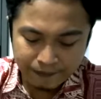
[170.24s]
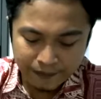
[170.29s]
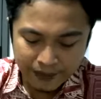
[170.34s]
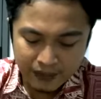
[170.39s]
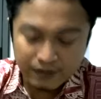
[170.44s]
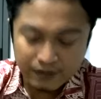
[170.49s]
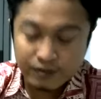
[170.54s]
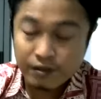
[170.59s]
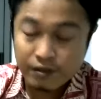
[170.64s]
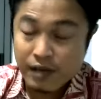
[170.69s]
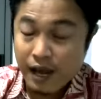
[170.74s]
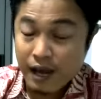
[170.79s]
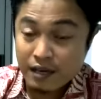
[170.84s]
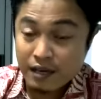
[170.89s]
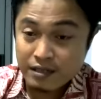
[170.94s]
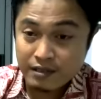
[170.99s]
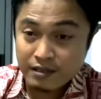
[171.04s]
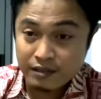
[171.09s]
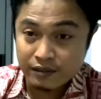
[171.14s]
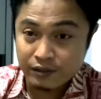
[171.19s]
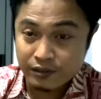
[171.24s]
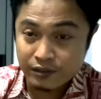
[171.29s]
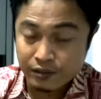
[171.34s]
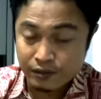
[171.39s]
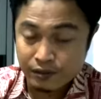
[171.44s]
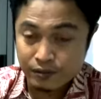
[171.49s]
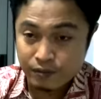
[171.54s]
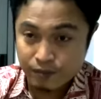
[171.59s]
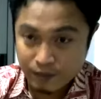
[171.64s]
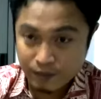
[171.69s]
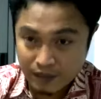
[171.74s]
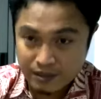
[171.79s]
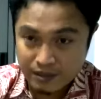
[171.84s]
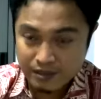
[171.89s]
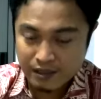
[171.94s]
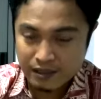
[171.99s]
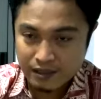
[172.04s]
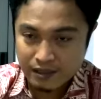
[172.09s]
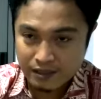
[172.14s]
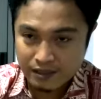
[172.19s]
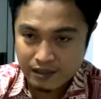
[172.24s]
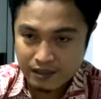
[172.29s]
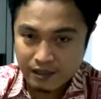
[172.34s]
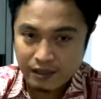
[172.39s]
introduction to research.